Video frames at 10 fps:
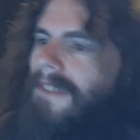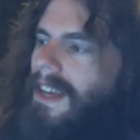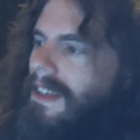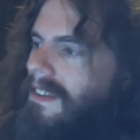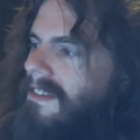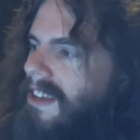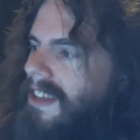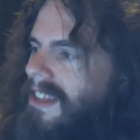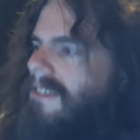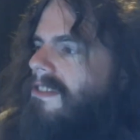can see
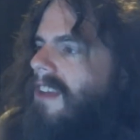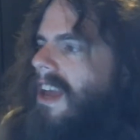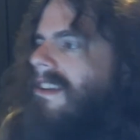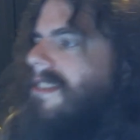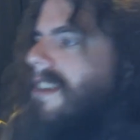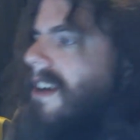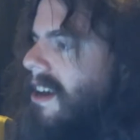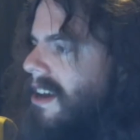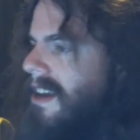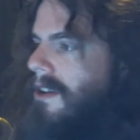this and uh,
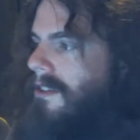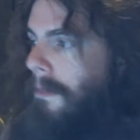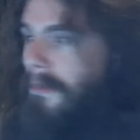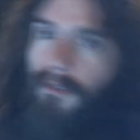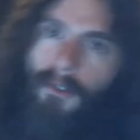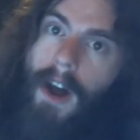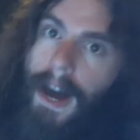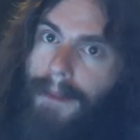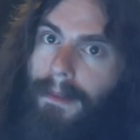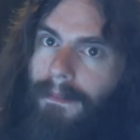
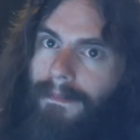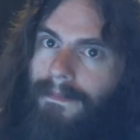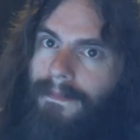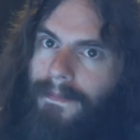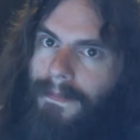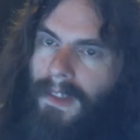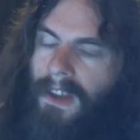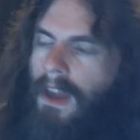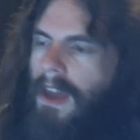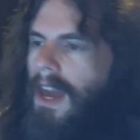subscribe
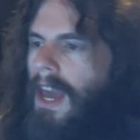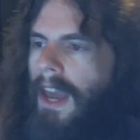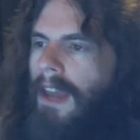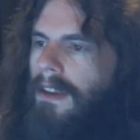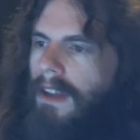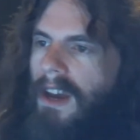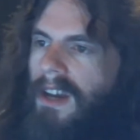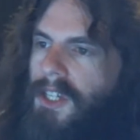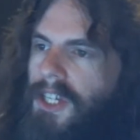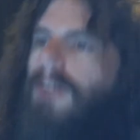and
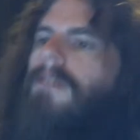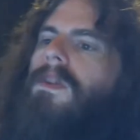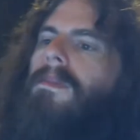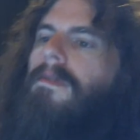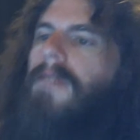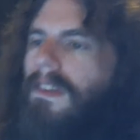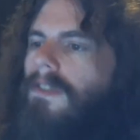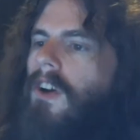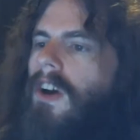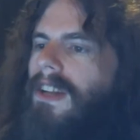uh, share some of this
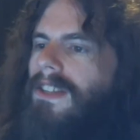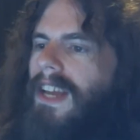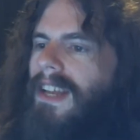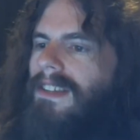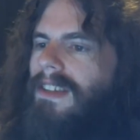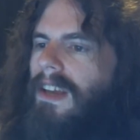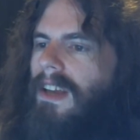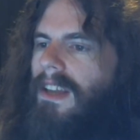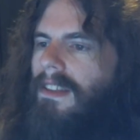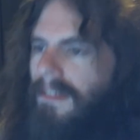content
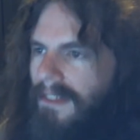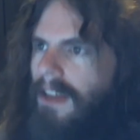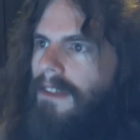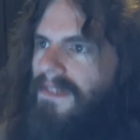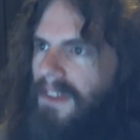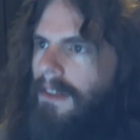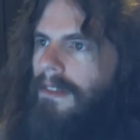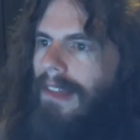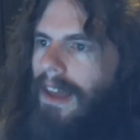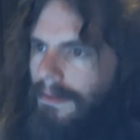instead of
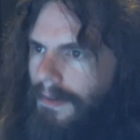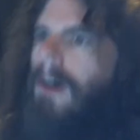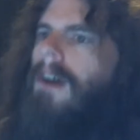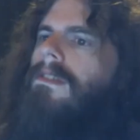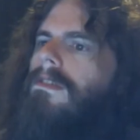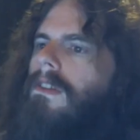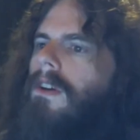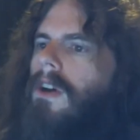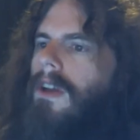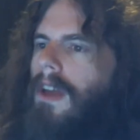things like Vox
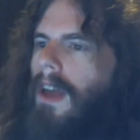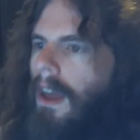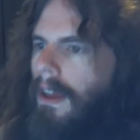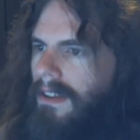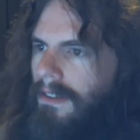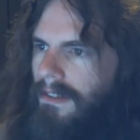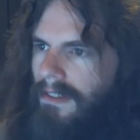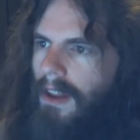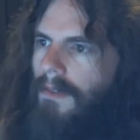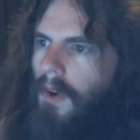and
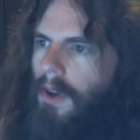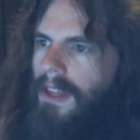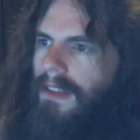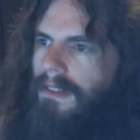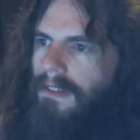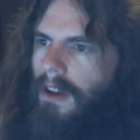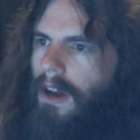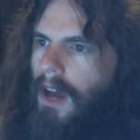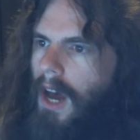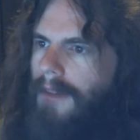instead of all these
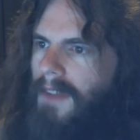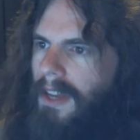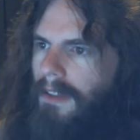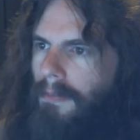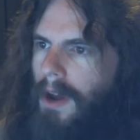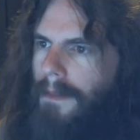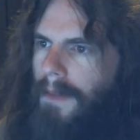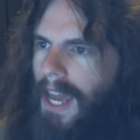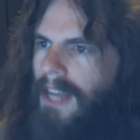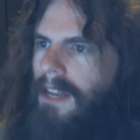uh, obvious
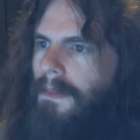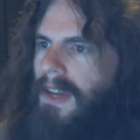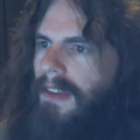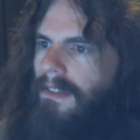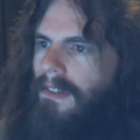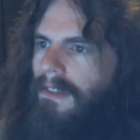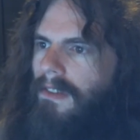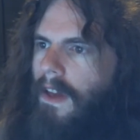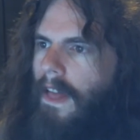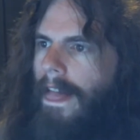propaganda pieces
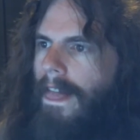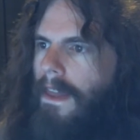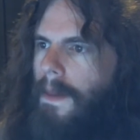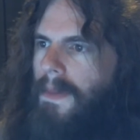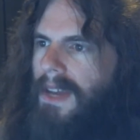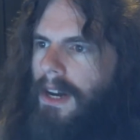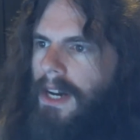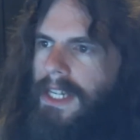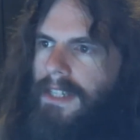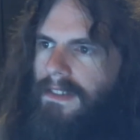
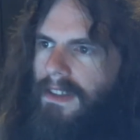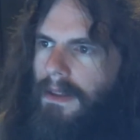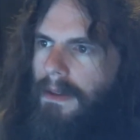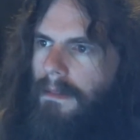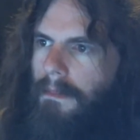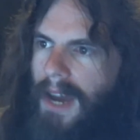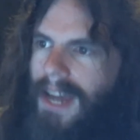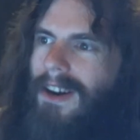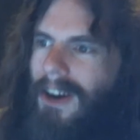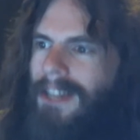because my
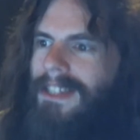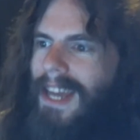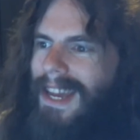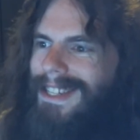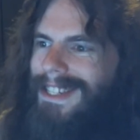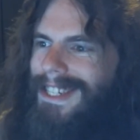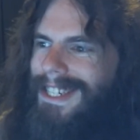content